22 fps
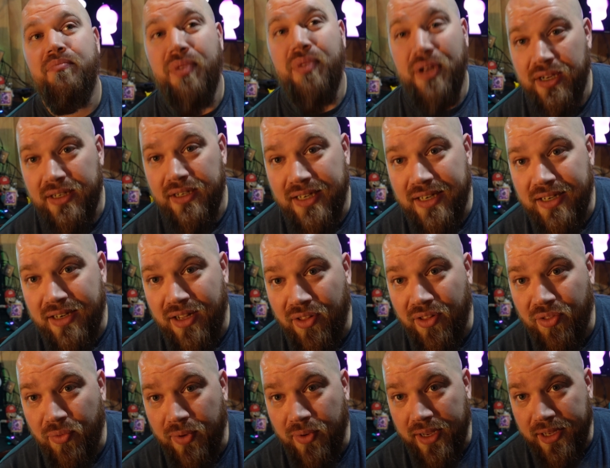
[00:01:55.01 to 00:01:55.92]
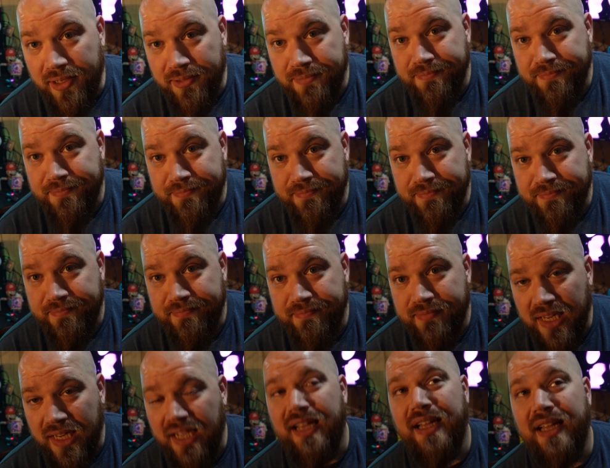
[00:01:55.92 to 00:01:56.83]
plugged in all the way.
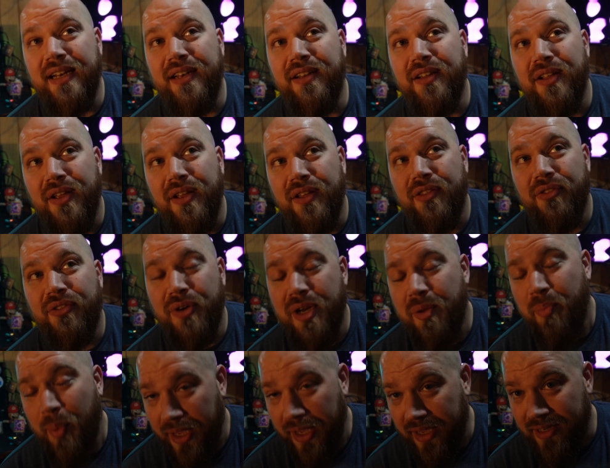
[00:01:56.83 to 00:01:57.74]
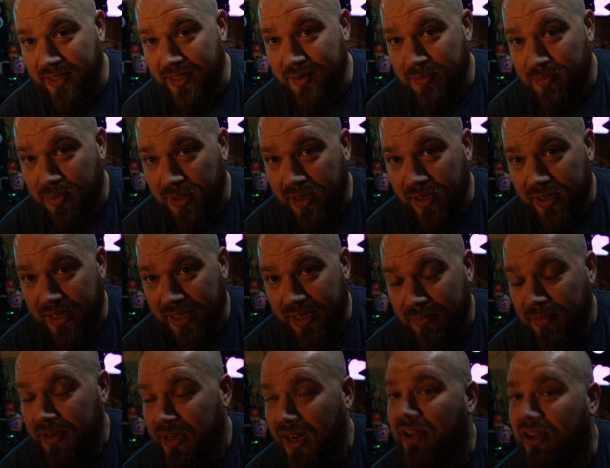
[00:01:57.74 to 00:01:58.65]
I had three pins plugged
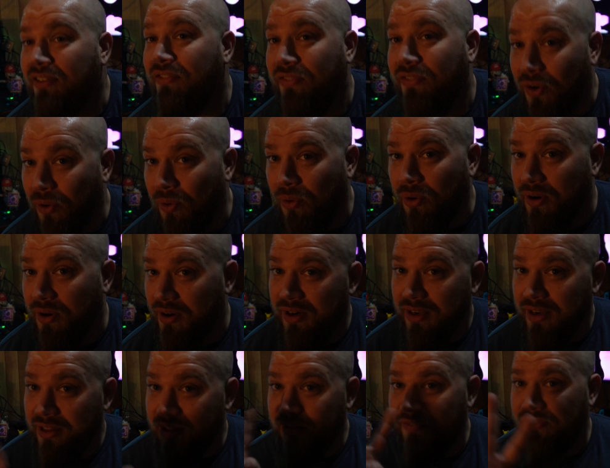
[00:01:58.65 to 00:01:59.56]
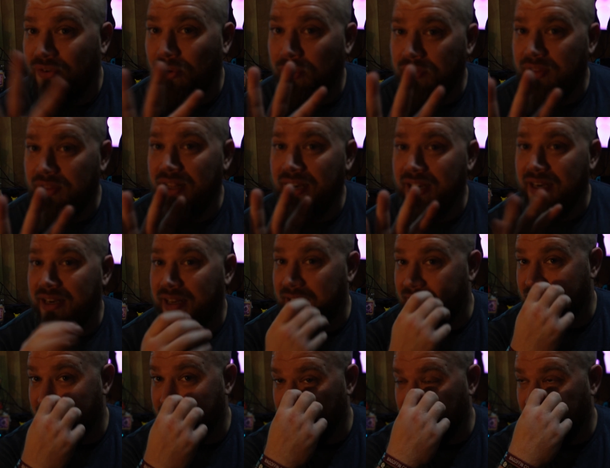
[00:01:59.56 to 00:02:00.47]
in, but not four, the four that it
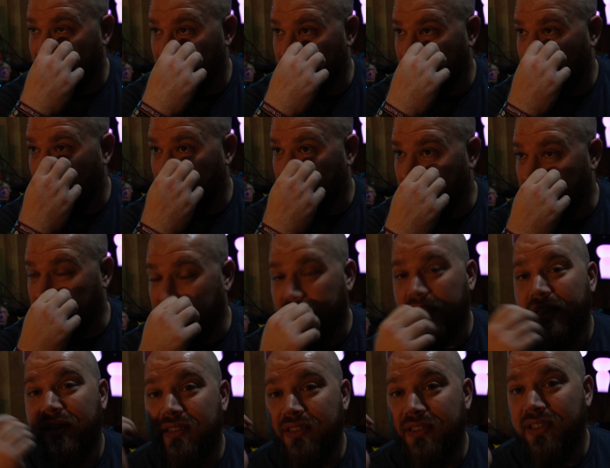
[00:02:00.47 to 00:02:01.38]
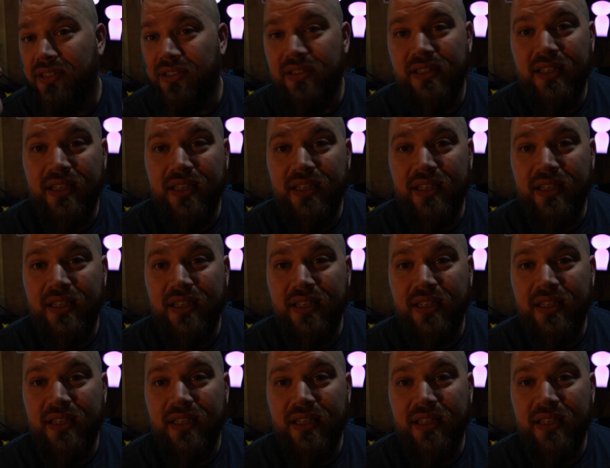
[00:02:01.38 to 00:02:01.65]
needs to run properly. Since